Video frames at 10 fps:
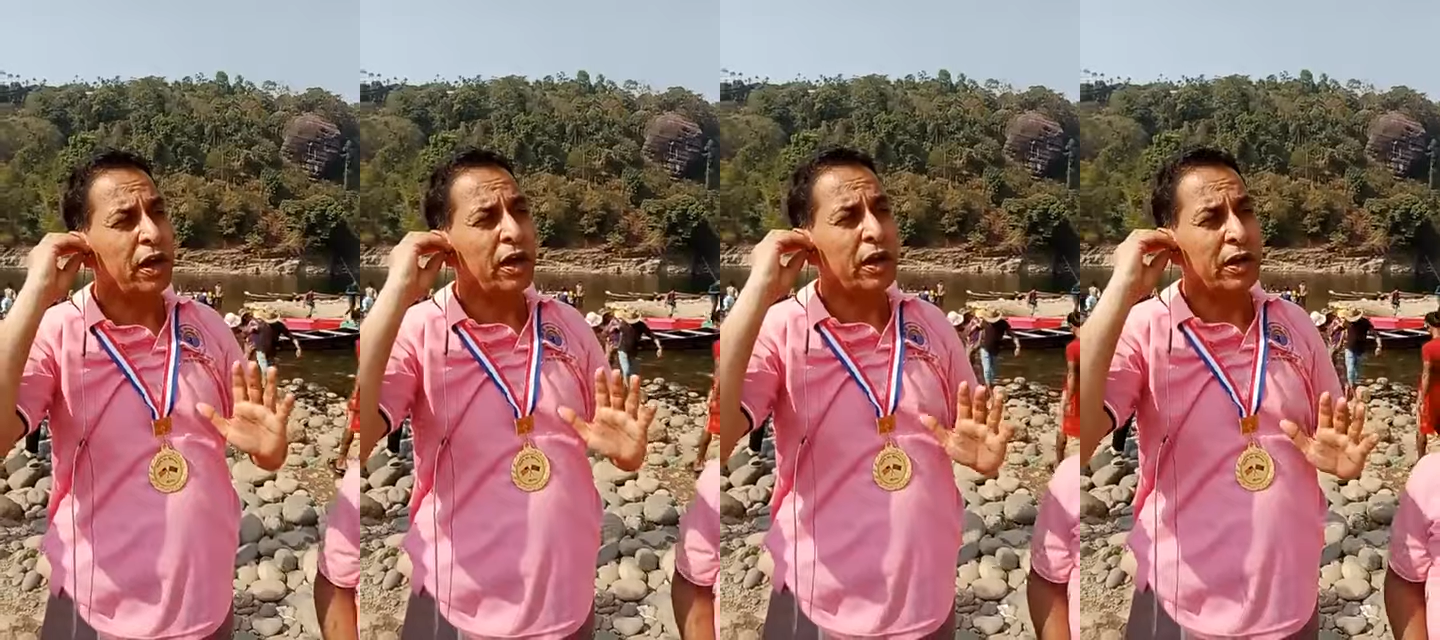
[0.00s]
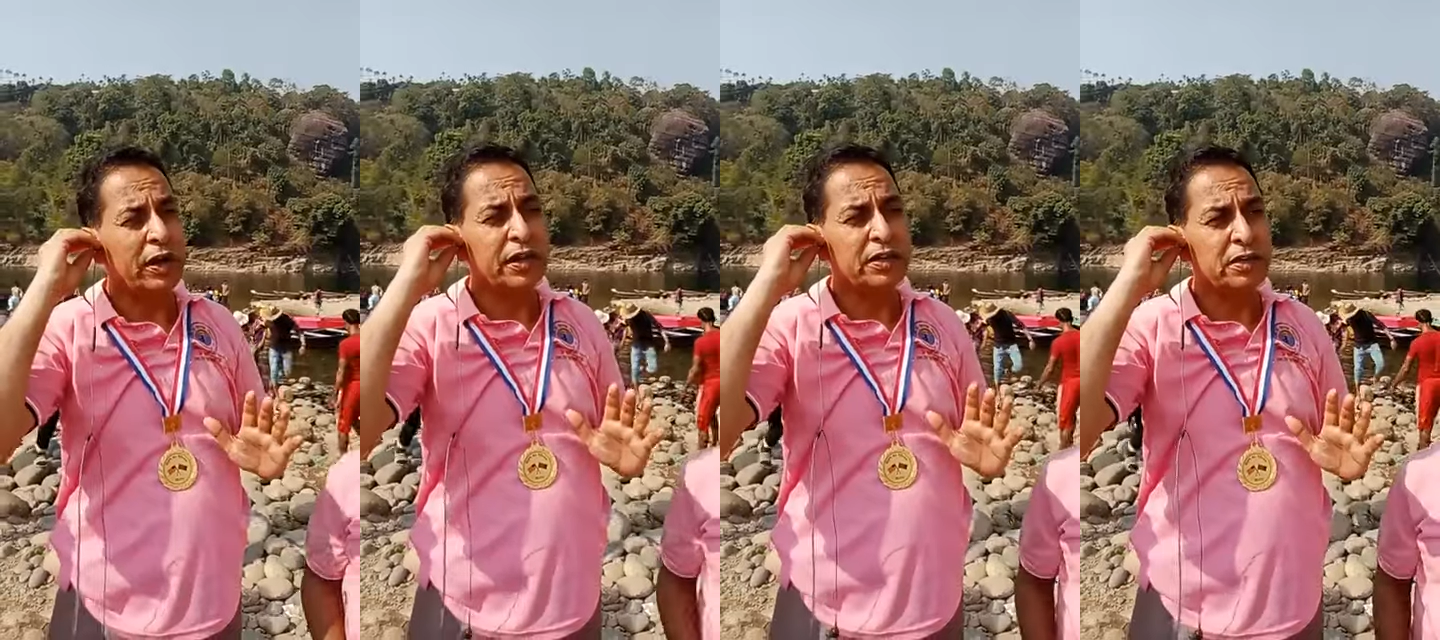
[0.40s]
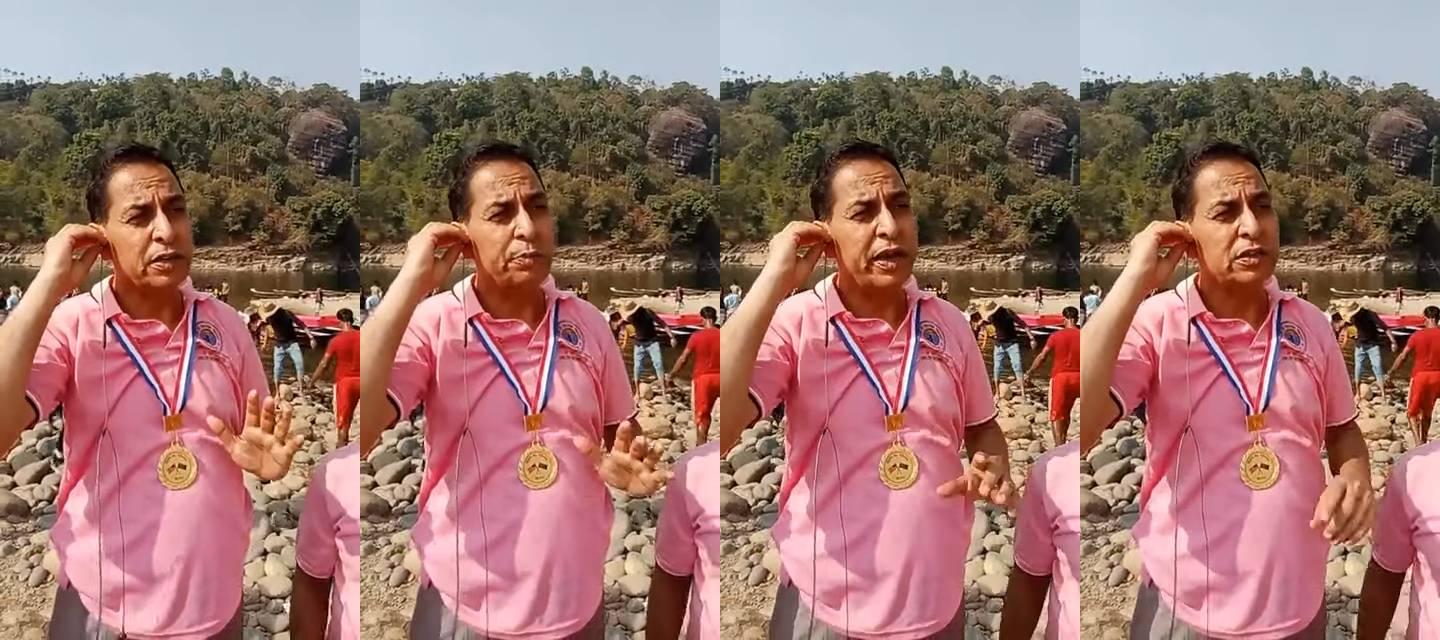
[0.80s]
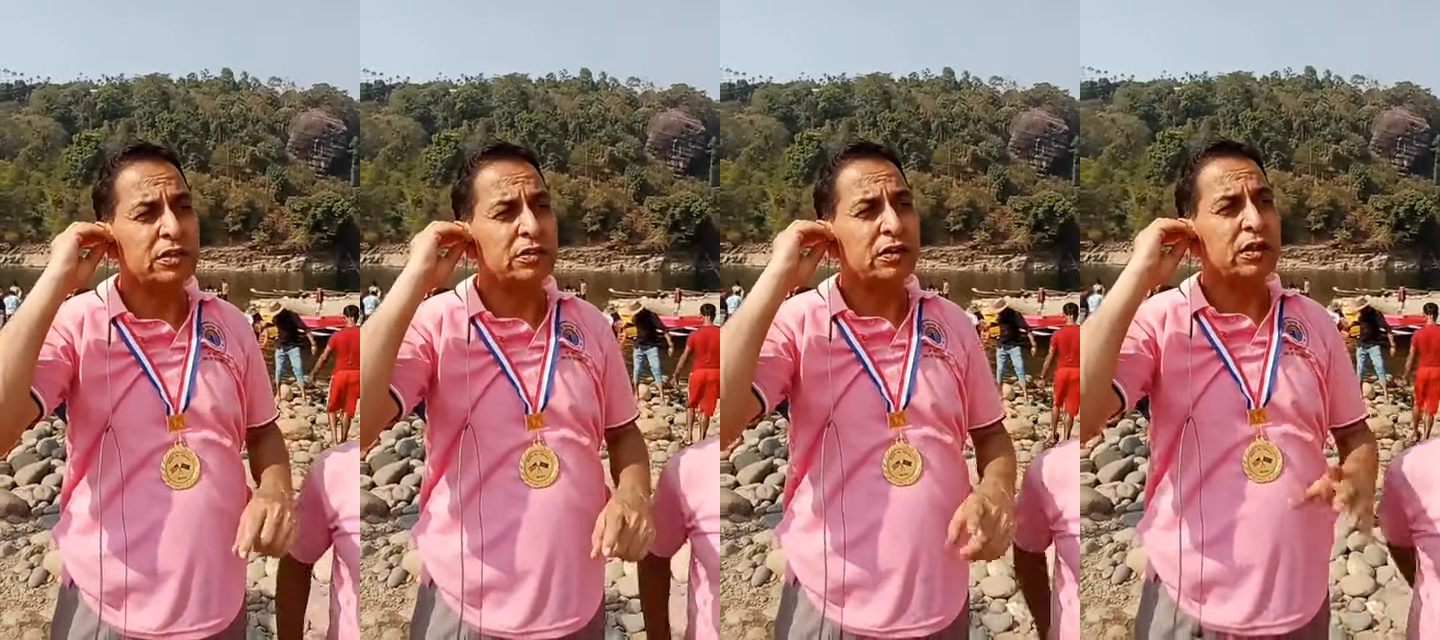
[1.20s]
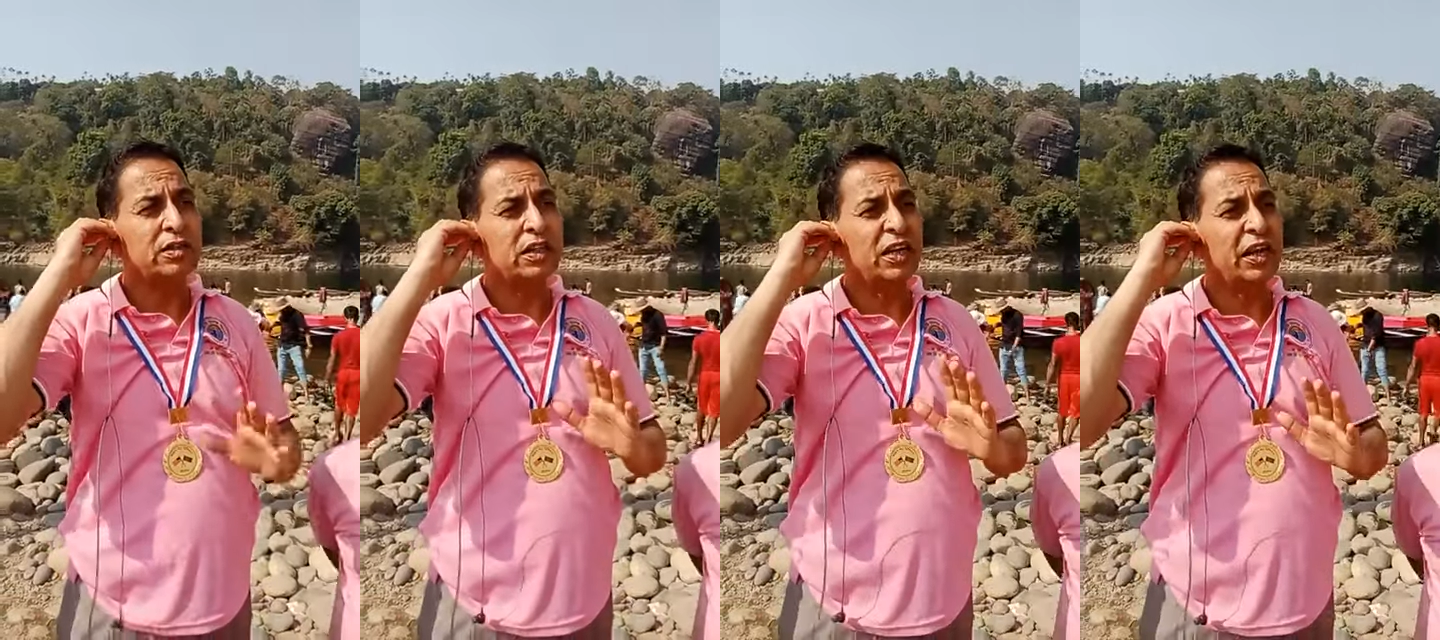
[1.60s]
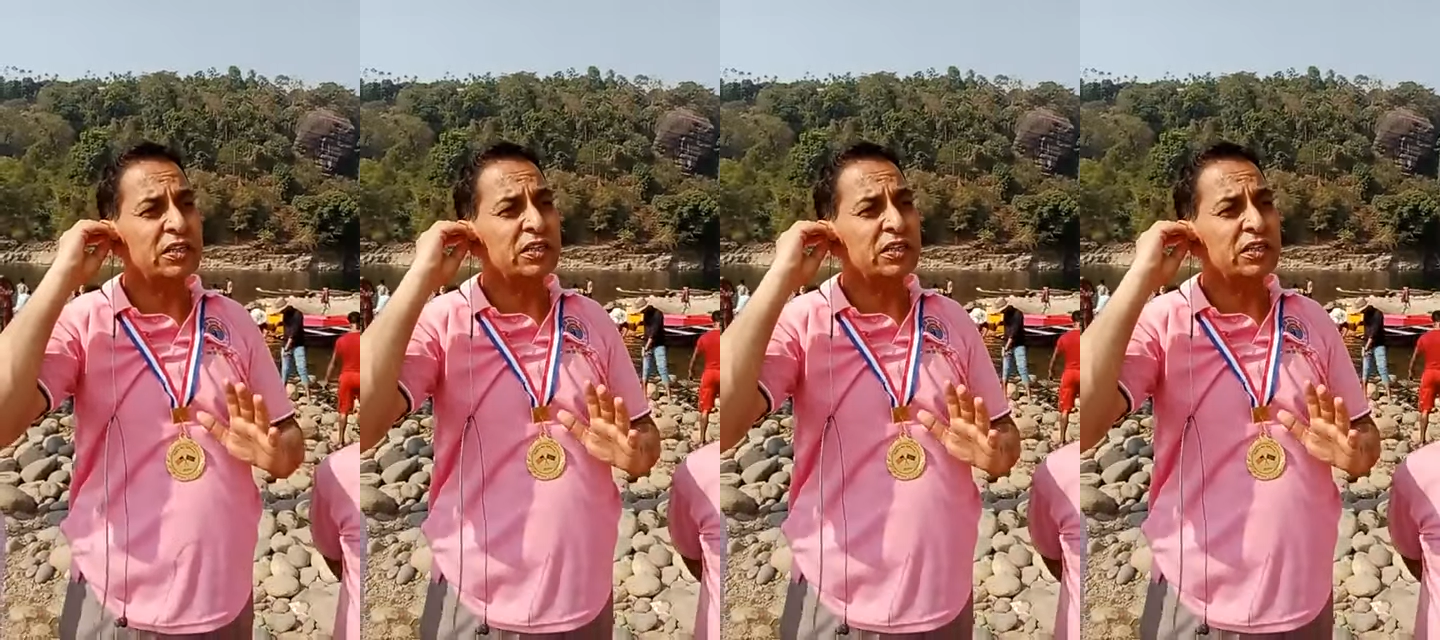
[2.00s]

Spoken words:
I am